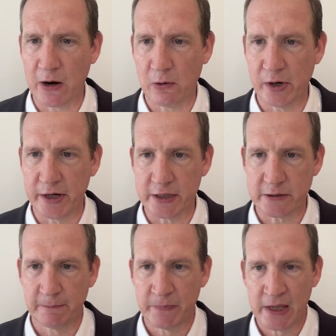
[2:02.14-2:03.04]

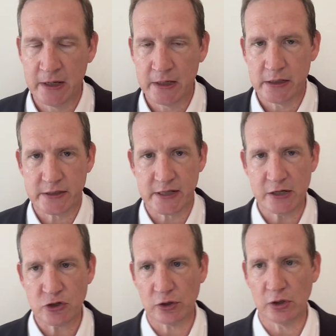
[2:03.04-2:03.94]
priorities.
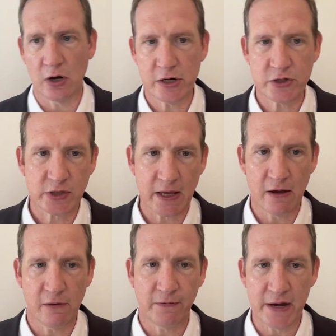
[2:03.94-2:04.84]
Such
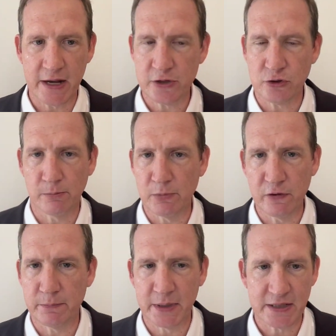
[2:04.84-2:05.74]
large-scale financial
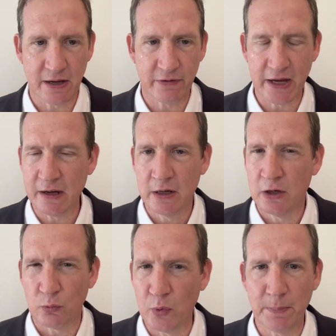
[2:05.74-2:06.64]
movements have a
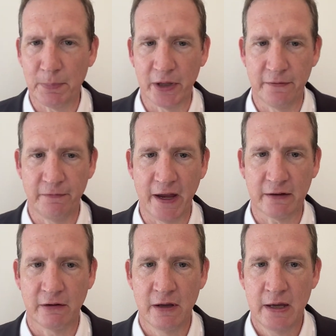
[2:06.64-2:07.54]
ripple
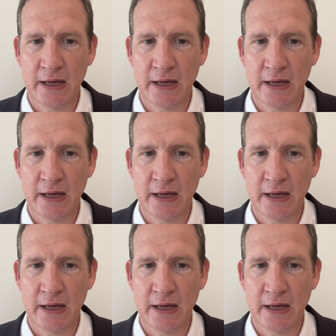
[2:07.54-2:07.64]
effect,